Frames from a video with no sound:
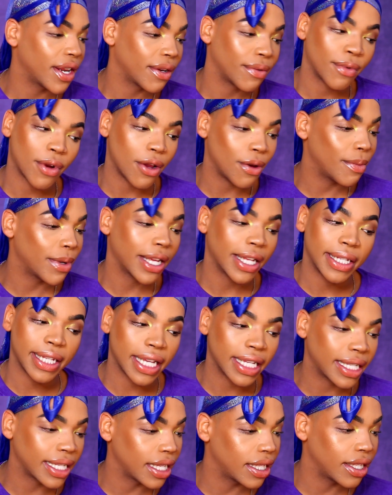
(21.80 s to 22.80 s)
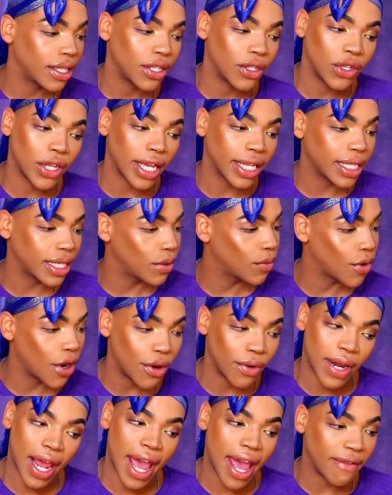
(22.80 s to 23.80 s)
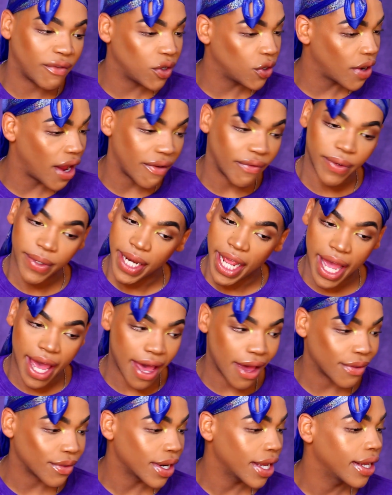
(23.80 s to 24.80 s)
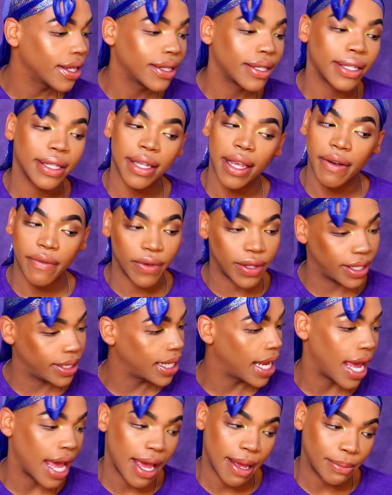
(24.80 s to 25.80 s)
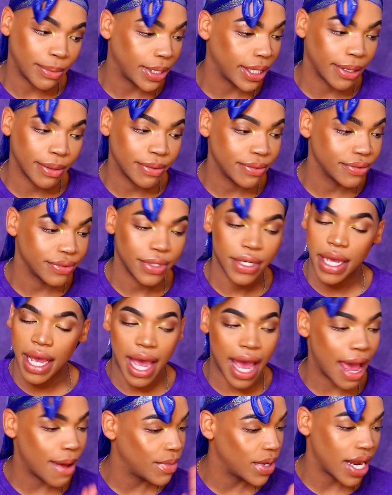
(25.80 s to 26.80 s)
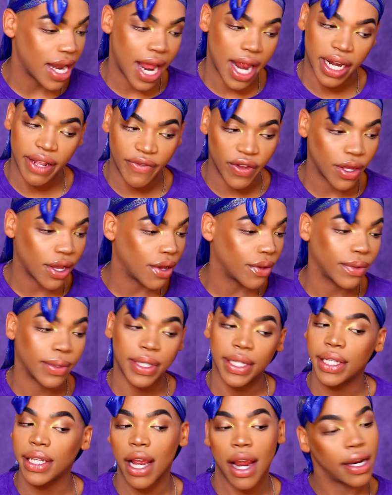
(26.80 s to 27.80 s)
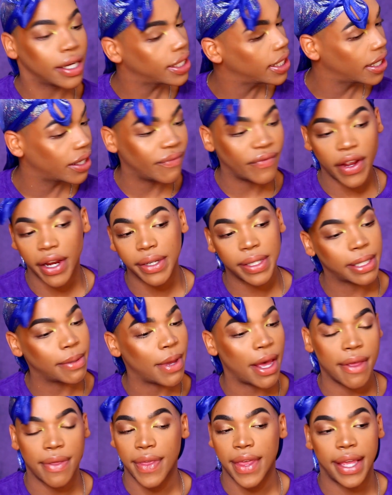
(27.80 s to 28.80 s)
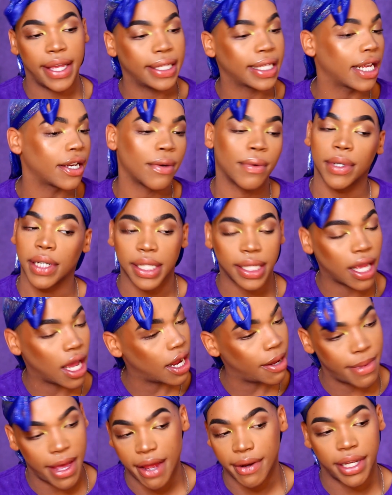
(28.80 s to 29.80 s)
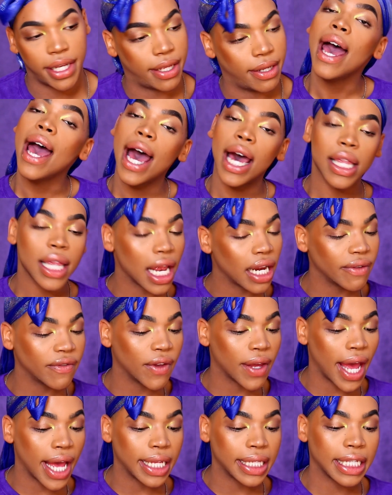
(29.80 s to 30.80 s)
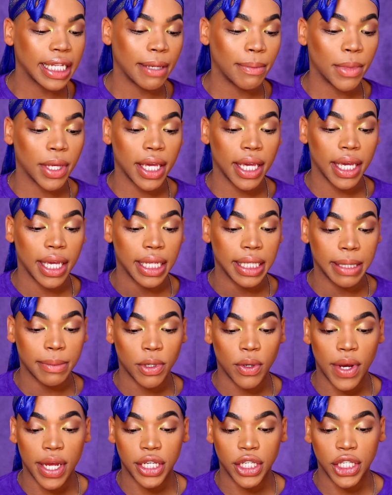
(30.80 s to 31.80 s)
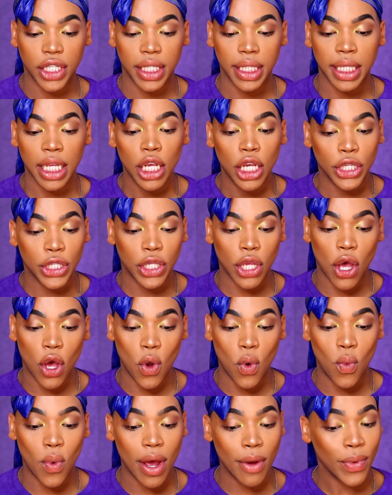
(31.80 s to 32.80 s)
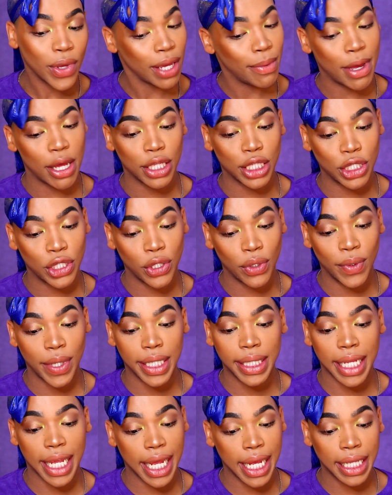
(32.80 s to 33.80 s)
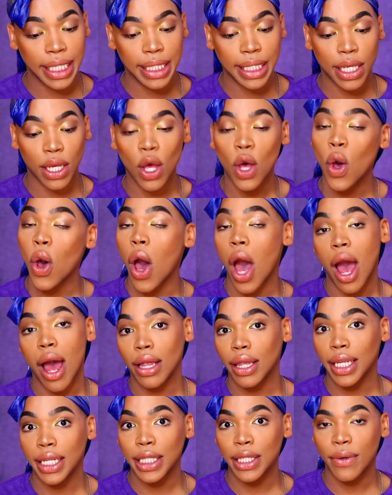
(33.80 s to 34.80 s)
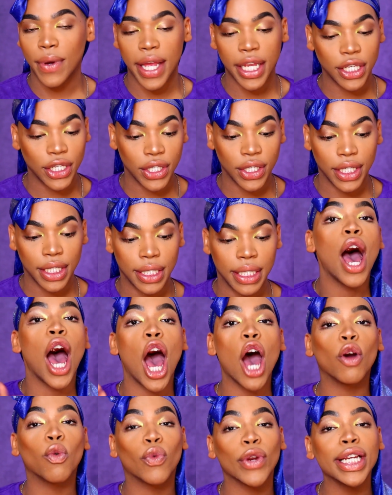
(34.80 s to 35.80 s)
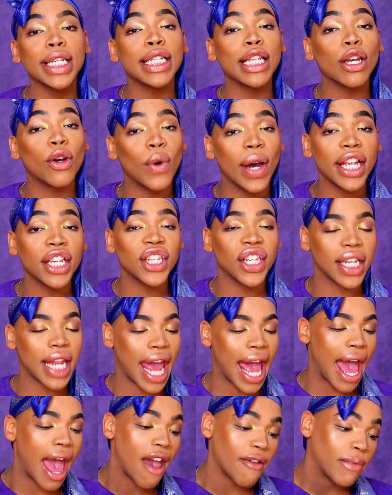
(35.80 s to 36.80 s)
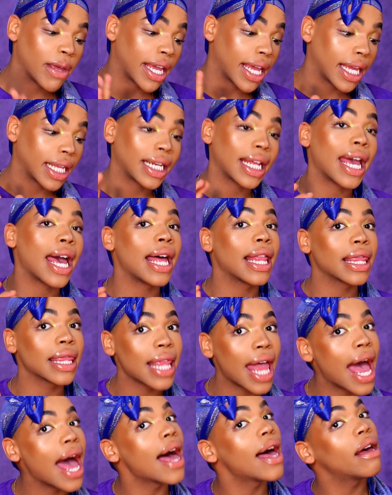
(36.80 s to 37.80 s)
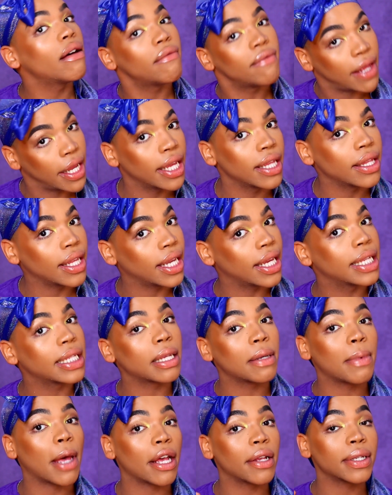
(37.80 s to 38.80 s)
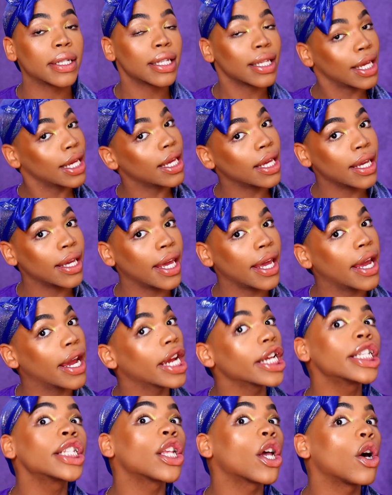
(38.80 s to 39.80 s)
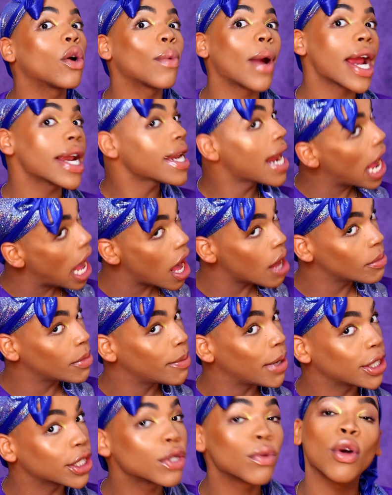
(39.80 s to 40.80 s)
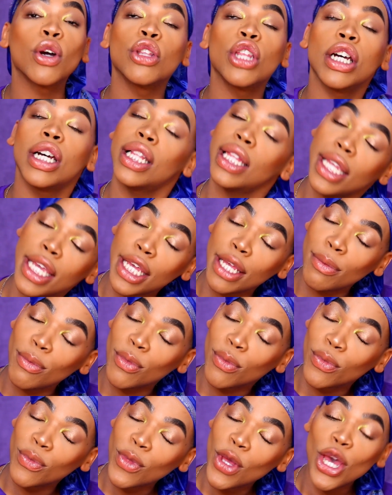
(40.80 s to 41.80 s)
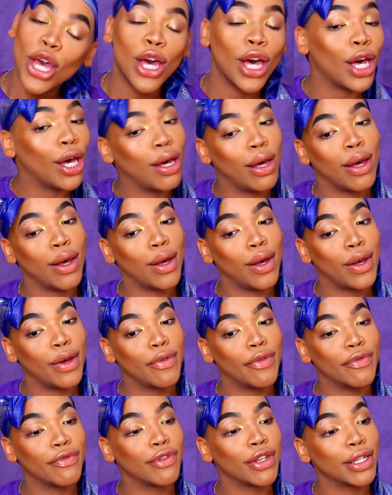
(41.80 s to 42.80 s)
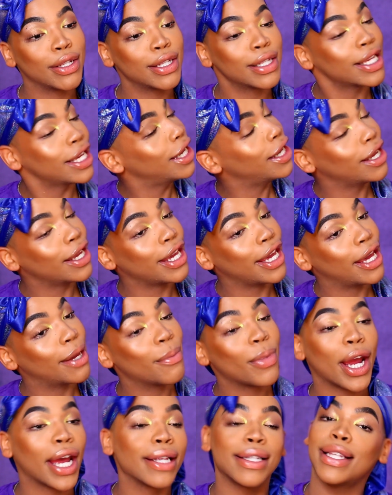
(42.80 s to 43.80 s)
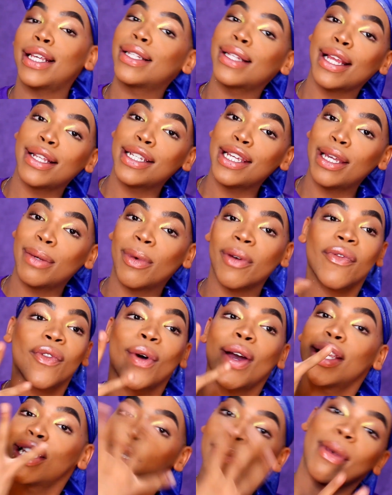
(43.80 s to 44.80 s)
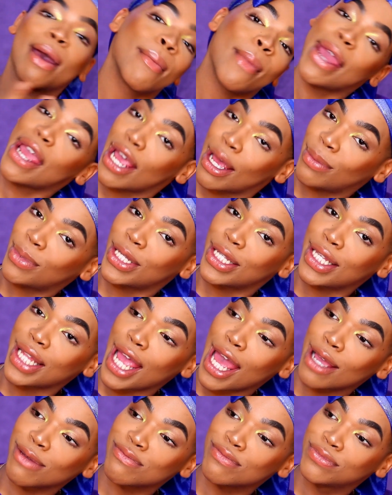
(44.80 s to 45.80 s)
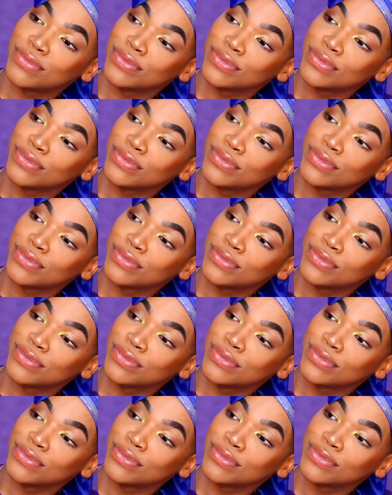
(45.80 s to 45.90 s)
that road because that's a road I have traveled down several times. I'm not even going to start to converse about this. I don't want to talk about it. A lot of you guys send me in some questions. So what we about to do is answer all these questions. A recent question that I have been getting a lot of lately is about skincare. So right now I'm about to roll a clip of the skincare process I did before I did my makeup today.